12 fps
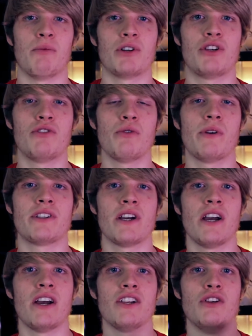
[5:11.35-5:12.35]
What you do is
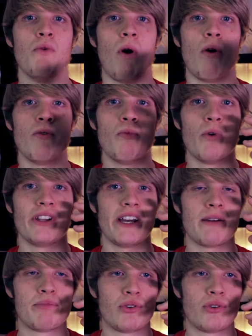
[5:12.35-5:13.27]
we're like